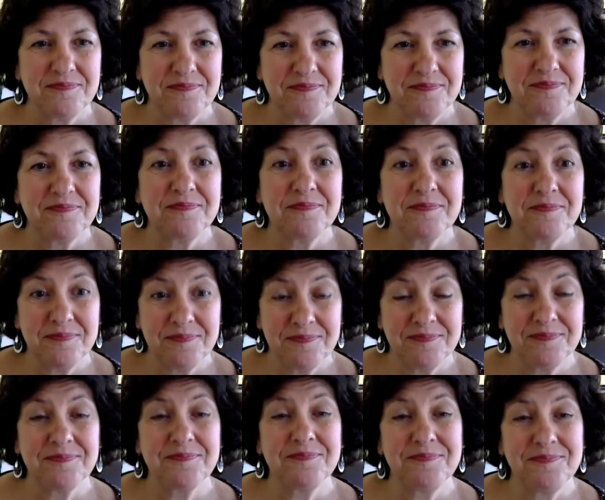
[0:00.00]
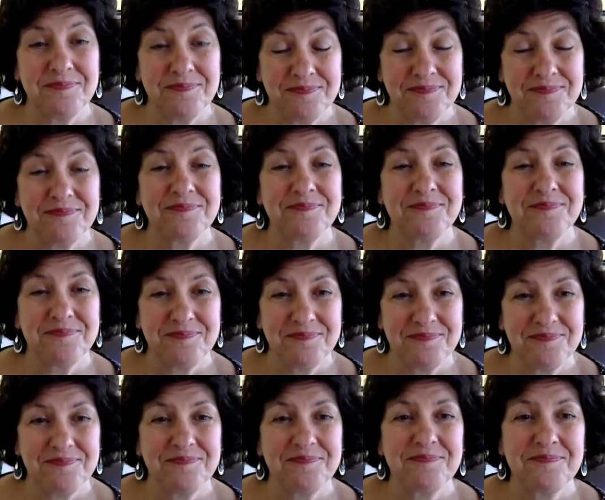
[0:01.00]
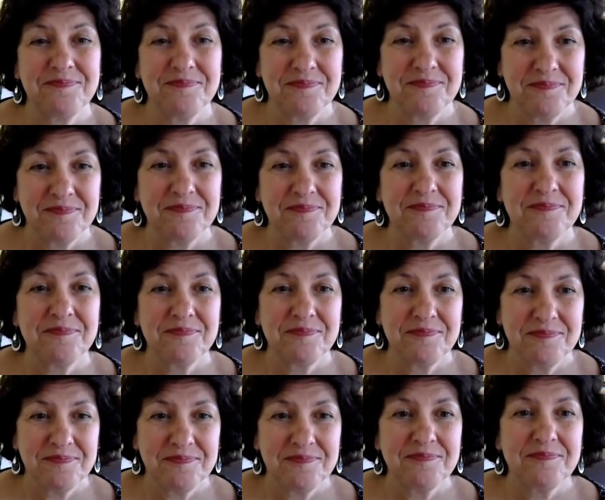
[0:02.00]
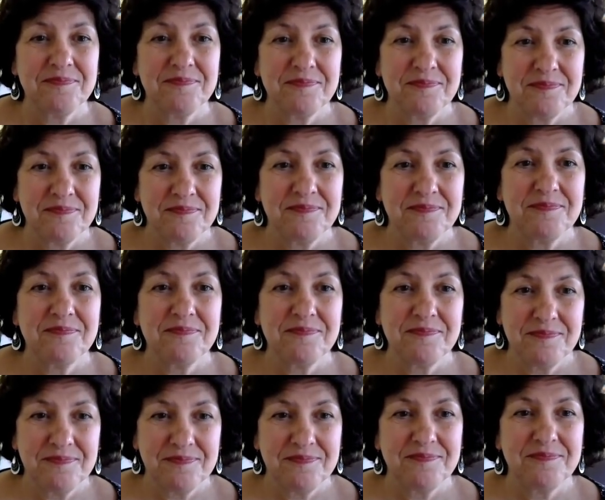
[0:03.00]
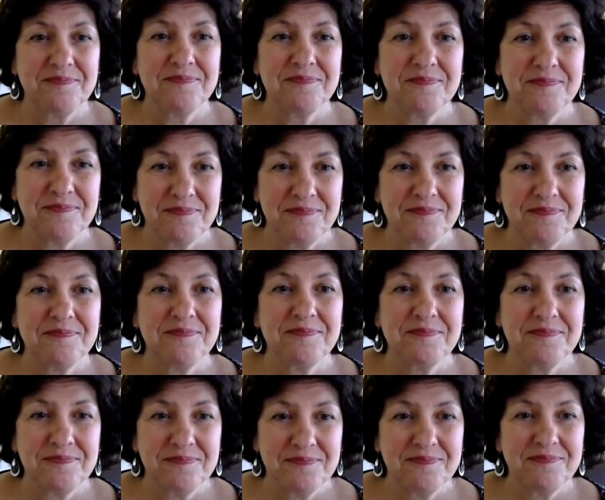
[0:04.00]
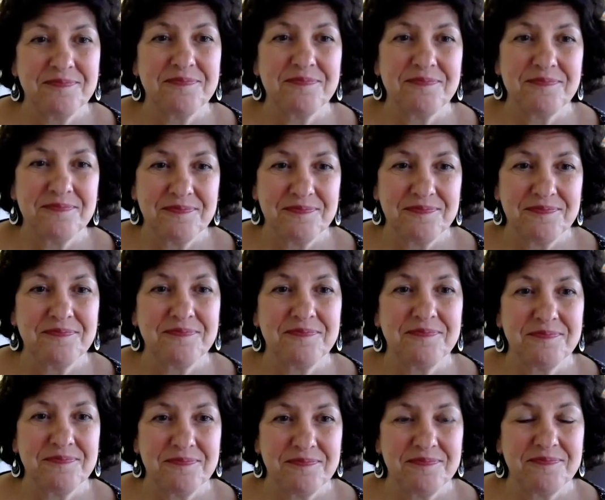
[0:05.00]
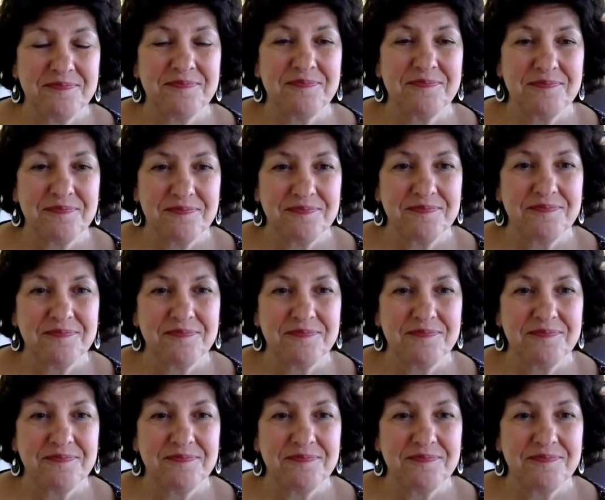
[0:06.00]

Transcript: [no speech]